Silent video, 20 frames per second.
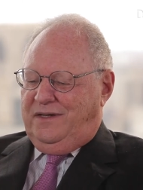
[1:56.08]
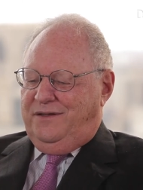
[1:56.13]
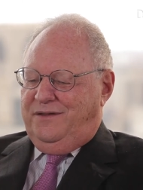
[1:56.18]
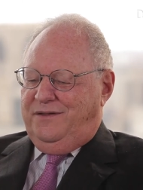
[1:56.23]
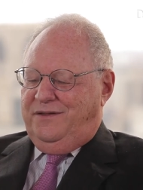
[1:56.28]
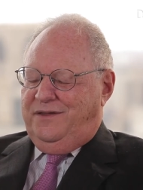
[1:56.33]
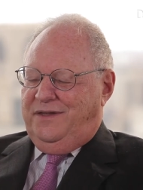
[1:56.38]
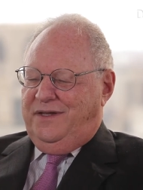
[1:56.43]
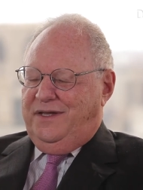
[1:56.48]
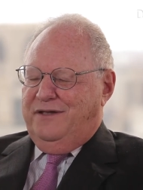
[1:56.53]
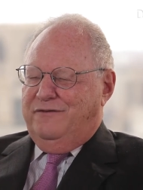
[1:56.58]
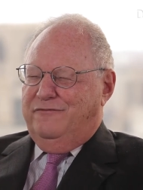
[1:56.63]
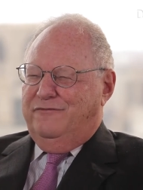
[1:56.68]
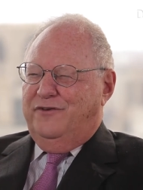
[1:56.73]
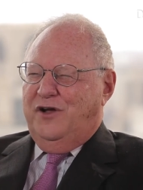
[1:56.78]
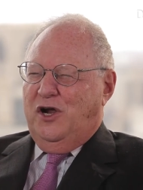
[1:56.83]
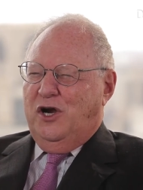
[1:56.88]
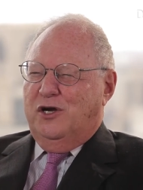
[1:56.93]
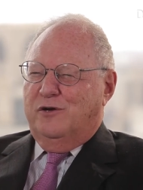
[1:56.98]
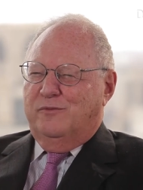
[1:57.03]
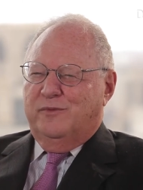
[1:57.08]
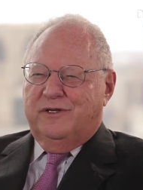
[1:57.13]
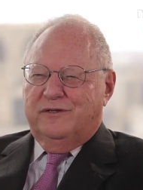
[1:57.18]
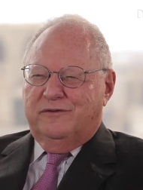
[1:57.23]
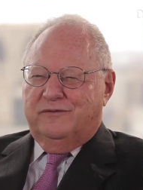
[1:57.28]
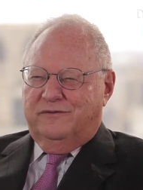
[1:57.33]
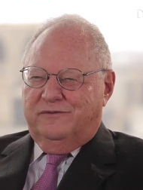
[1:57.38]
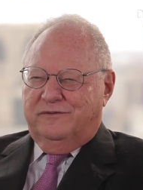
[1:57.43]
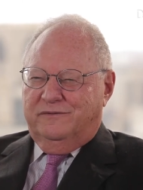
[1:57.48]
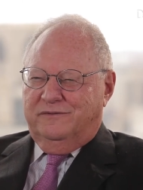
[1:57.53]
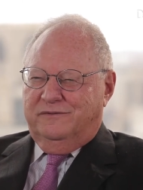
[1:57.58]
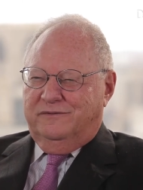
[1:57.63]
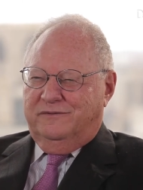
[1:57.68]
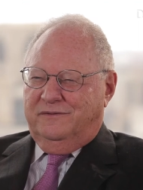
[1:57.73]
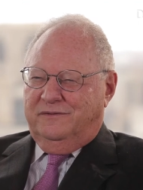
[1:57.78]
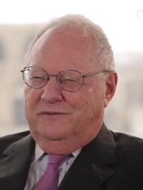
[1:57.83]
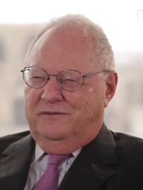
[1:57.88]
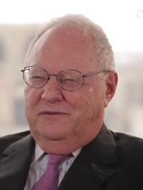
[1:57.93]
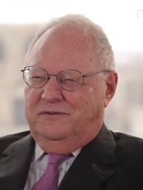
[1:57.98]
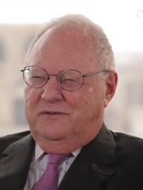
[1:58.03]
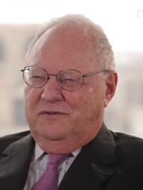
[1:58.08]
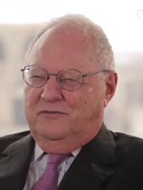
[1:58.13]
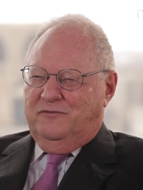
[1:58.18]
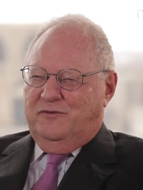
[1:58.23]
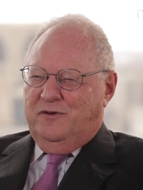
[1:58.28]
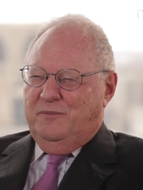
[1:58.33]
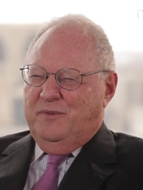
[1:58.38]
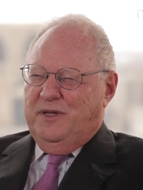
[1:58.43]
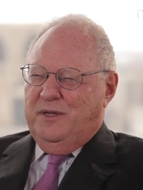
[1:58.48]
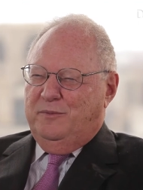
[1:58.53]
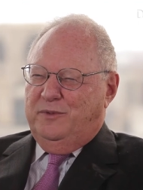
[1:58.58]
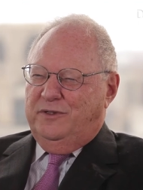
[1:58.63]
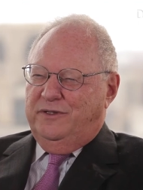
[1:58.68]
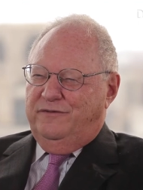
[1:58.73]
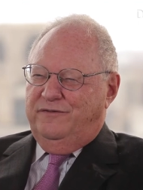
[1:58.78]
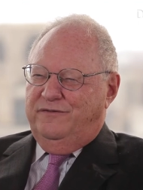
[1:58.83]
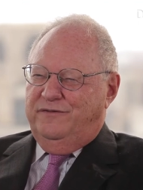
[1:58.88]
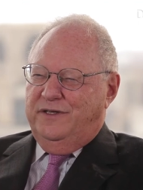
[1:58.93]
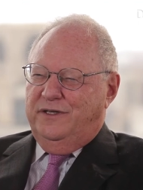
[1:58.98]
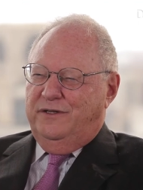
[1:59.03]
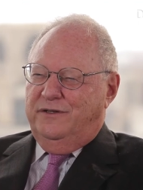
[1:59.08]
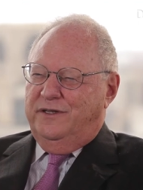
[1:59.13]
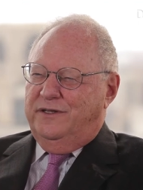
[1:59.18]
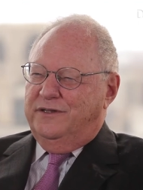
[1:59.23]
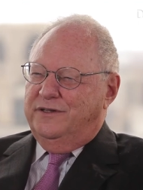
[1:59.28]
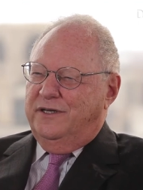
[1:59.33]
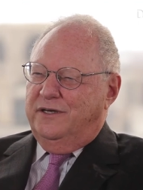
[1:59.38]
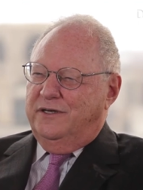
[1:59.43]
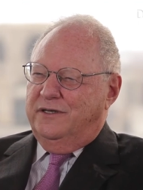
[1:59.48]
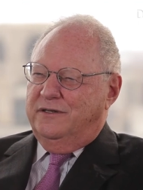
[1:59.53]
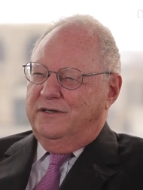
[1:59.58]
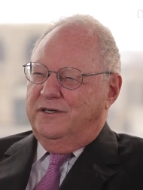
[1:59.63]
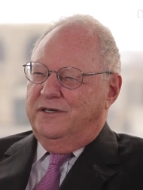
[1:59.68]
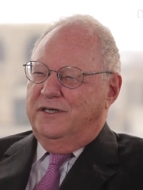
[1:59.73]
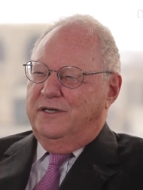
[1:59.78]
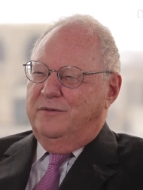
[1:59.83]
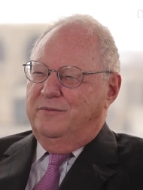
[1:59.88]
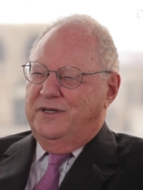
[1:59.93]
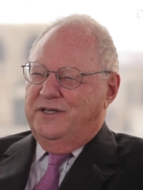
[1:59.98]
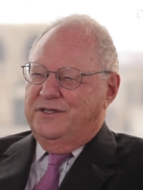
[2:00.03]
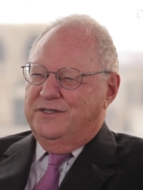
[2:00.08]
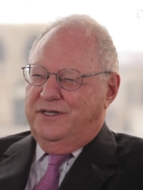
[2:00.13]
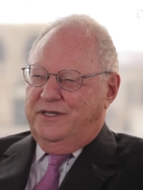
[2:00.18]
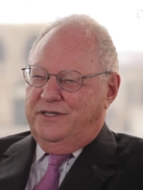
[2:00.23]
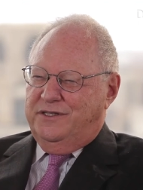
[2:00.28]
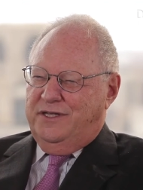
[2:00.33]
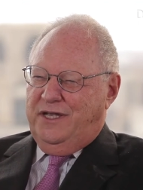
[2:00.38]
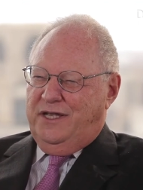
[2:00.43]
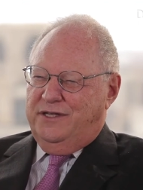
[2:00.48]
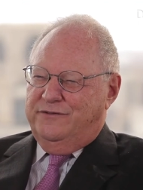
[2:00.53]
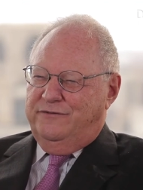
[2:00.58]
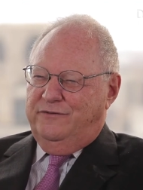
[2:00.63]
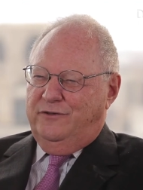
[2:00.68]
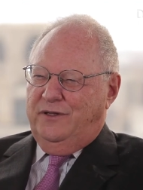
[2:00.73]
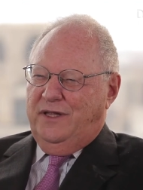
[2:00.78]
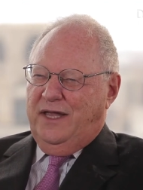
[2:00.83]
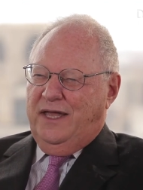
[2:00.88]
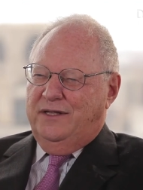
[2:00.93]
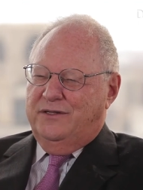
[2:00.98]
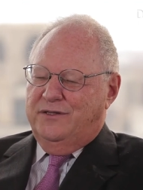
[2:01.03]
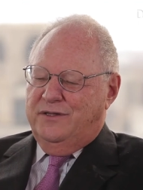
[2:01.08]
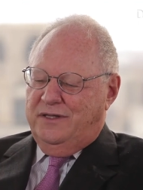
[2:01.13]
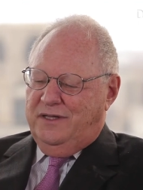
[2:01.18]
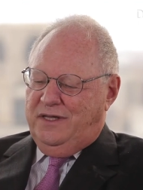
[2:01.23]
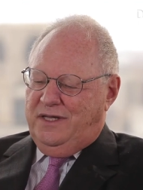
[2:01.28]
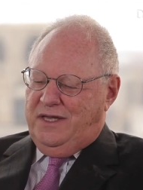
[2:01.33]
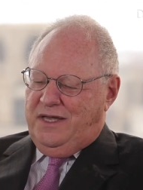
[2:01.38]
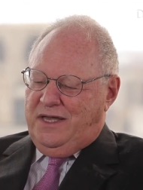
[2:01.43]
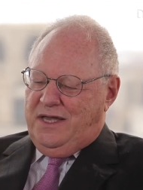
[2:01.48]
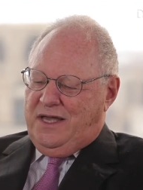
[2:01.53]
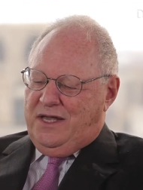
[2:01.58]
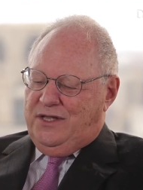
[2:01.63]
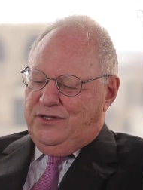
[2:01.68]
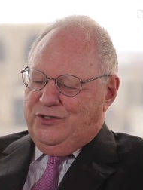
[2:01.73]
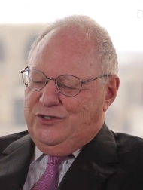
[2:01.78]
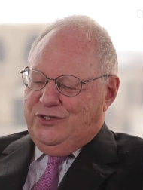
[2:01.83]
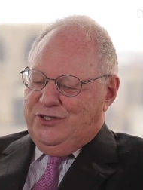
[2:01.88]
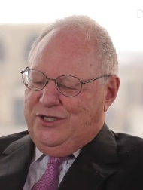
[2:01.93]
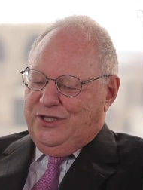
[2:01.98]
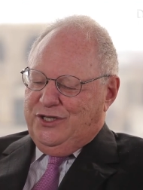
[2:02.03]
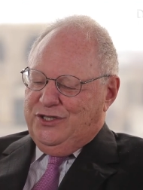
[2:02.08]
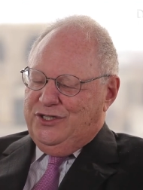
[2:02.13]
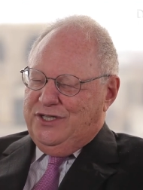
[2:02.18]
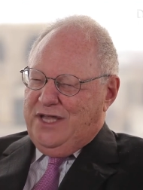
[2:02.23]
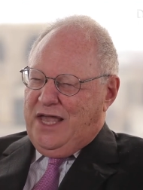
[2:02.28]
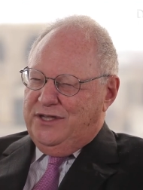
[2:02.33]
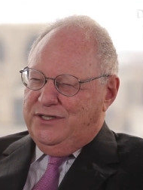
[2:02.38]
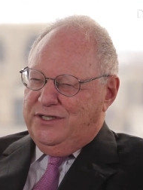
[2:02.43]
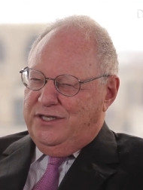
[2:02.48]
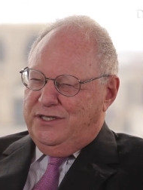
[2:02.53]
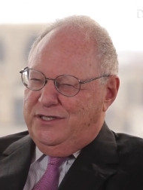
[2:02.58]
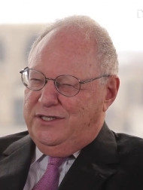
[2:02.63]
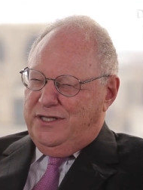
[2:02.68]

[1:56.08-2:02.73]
the environment for people to feel that they're going to be successful. And success is